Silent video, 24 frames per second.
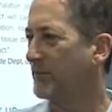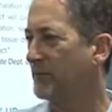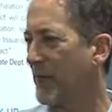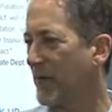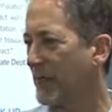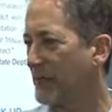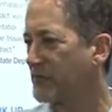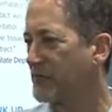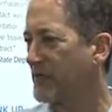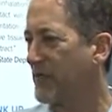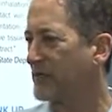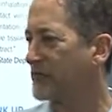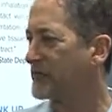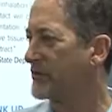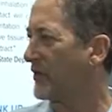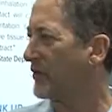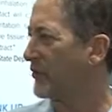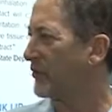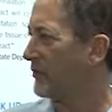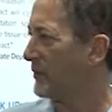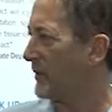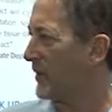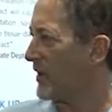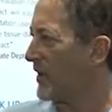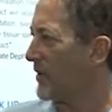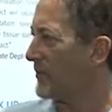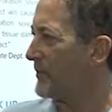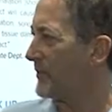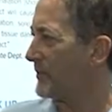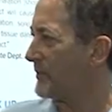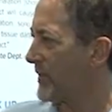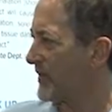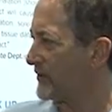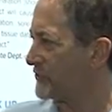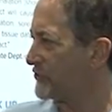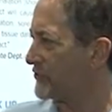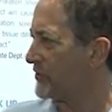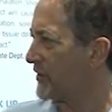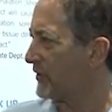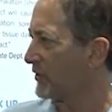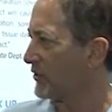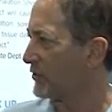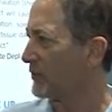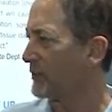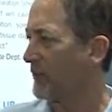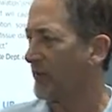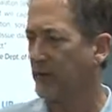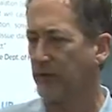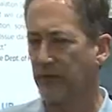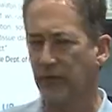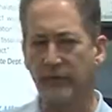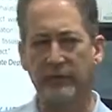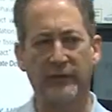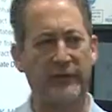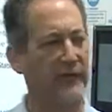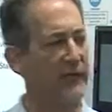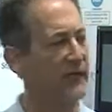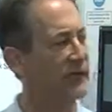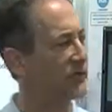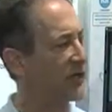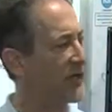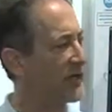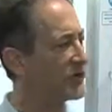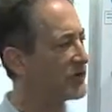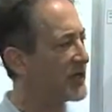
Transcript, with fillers: makes sense that it would be a bestseller, but mm-hmm.